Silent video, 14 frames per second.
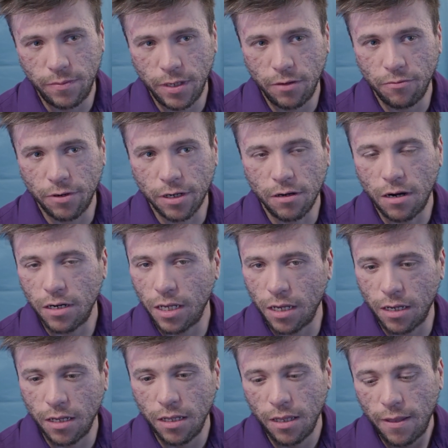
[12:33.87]
to be
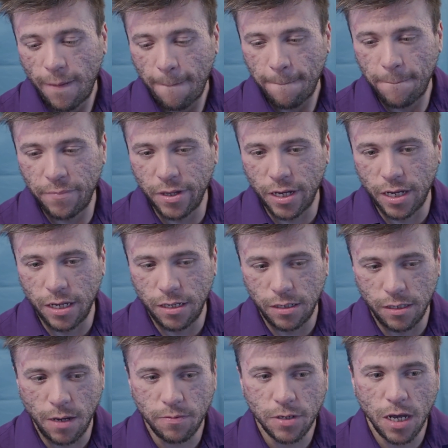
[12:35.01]
regarding
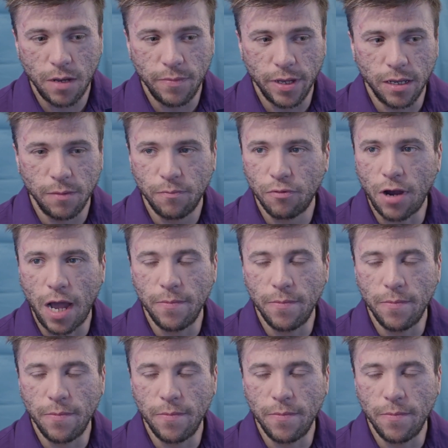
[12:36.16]
the upcoming